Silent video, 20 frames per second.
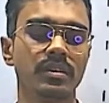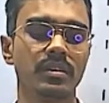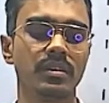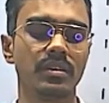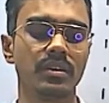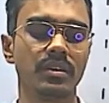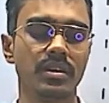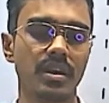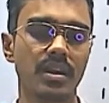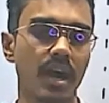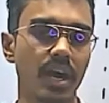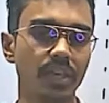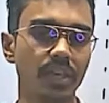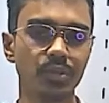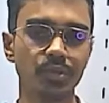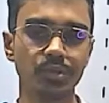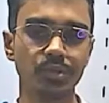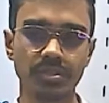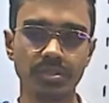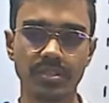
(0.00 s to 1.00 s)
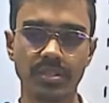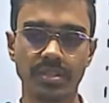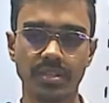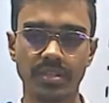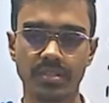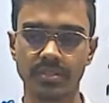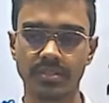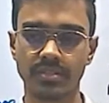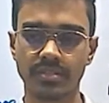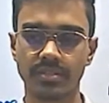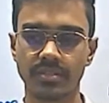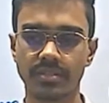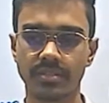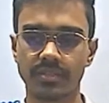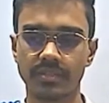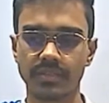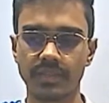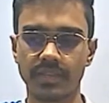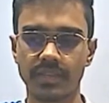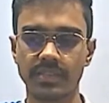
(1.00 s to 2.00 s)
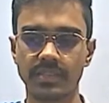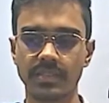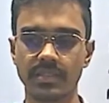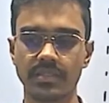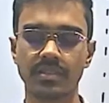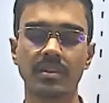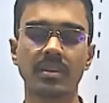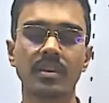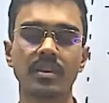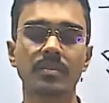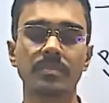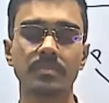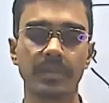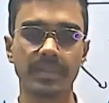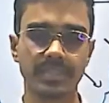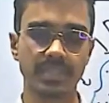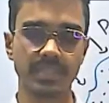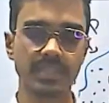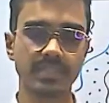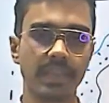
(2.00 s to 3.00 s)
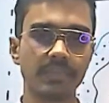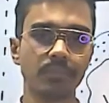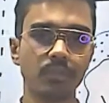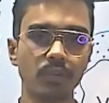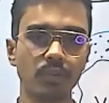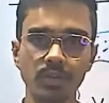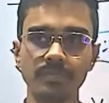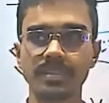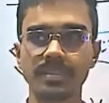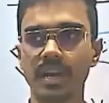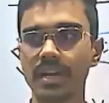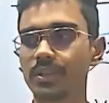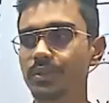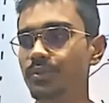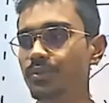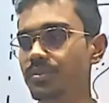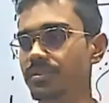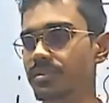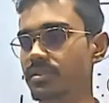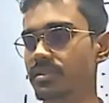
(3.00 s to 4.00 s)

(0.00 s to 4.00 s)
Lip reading: are used, since pressures and volumes are used